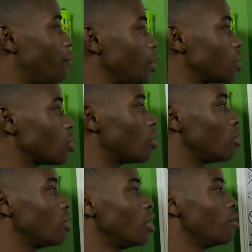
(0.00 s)

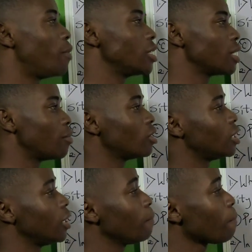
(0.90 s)
Victor
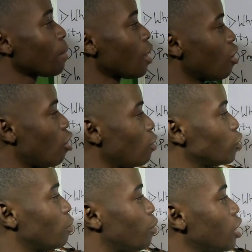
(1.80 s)
Petemode.
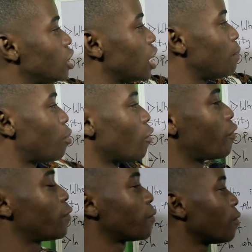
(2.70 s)
Option B is
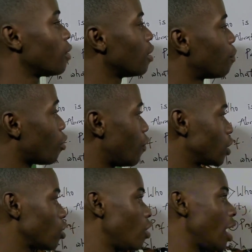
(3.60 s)

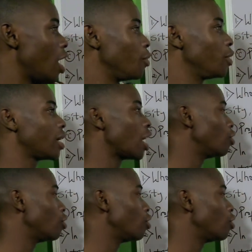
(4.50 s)
Professor Eric